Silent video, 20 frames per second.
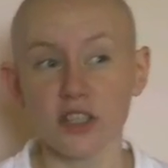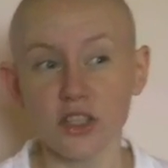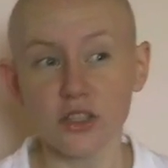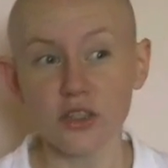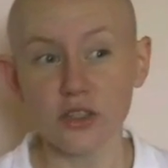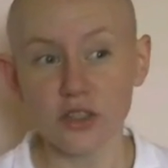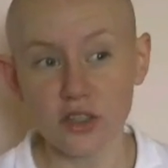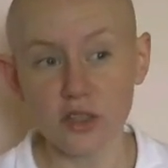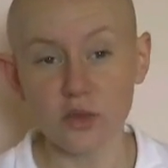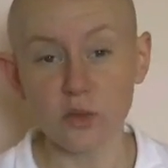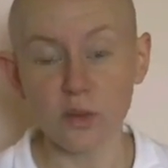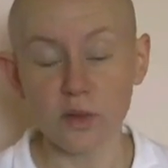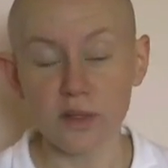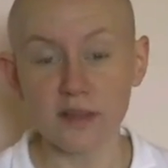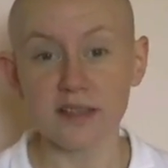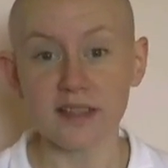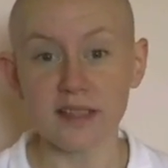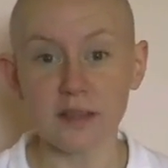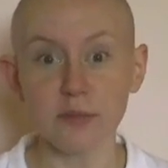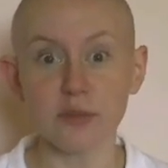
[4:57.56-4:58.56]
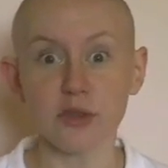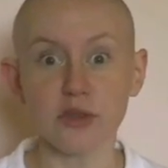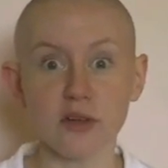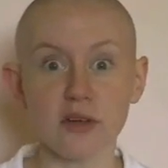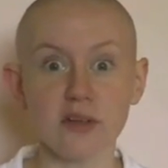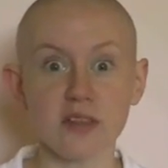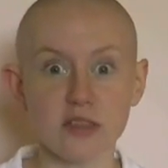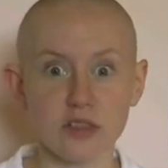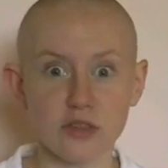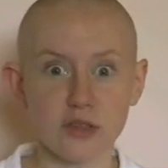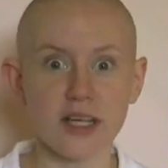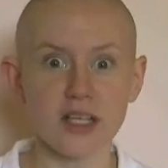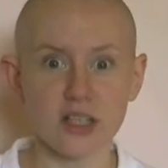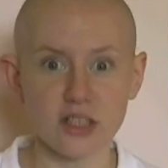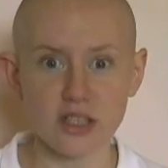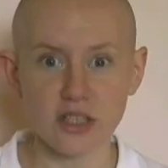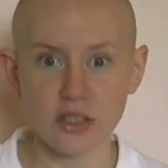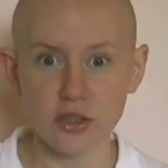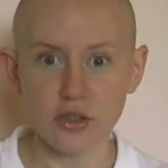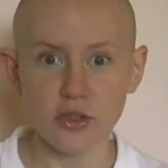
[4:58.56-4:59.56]
You don't want them to know that you
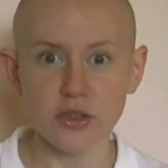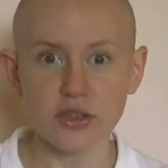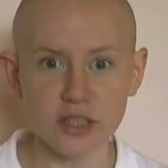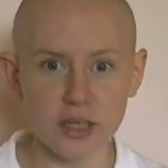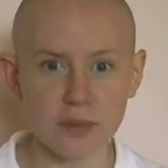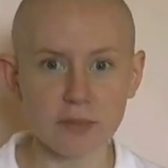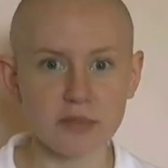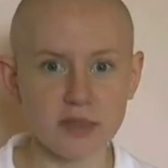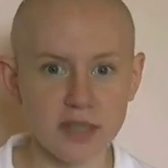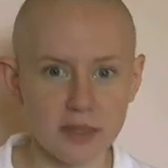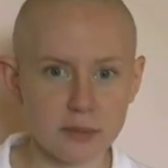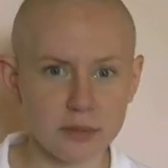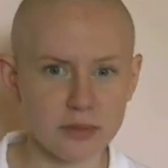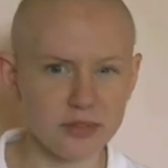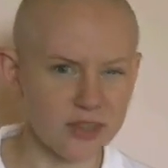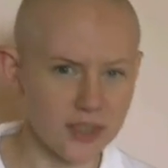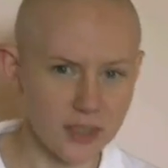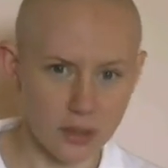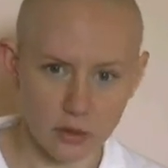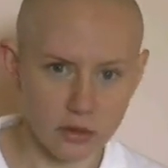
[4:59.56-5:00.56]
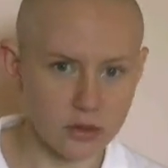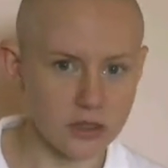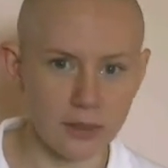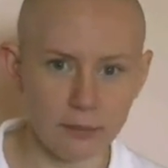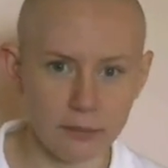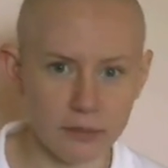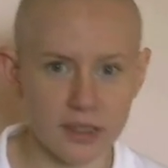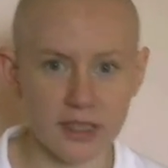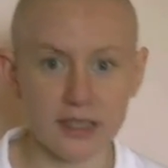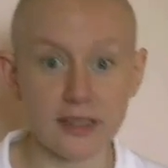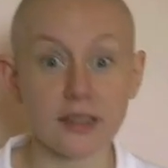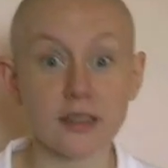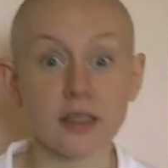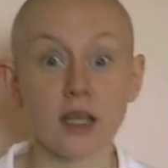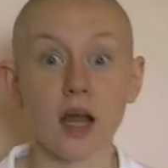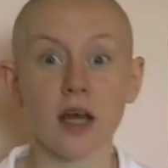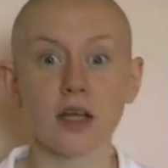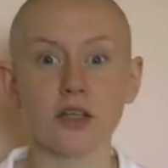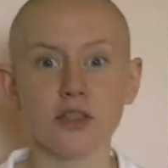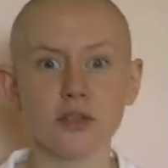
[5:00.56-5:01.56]
actually do sometimes feel something
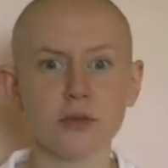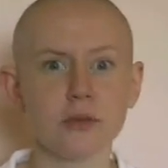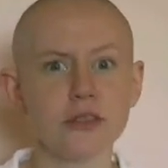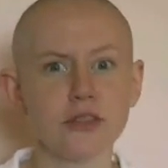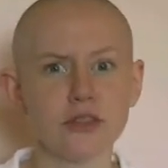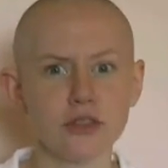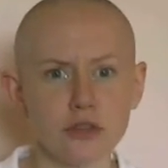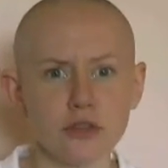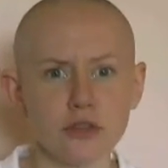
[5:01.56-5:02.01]
inside you, and